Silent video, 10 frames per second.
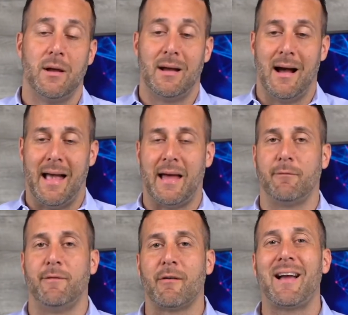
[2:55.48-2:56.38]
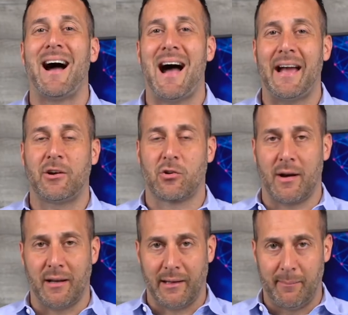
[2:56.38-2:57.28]
I had a very high
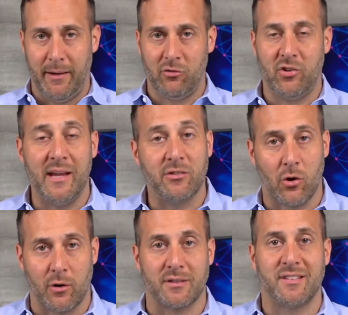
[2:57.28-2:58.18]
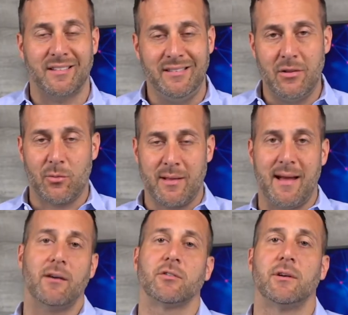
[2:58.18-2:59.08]
credit limit Chase card,
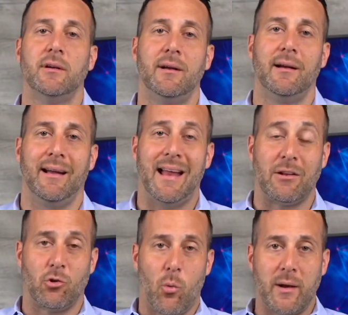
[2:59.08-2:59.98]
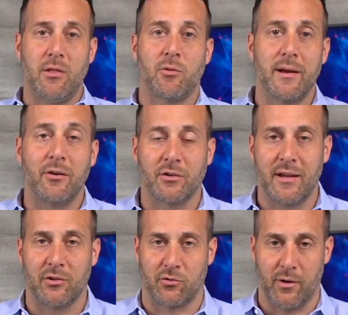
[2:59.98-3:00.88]
$63,000. It had 23 years of
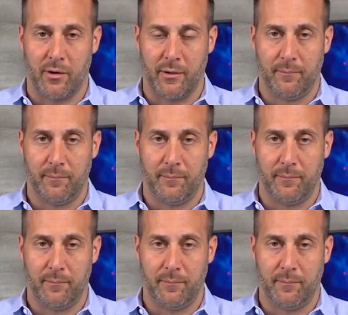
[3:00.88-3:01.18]
history on it.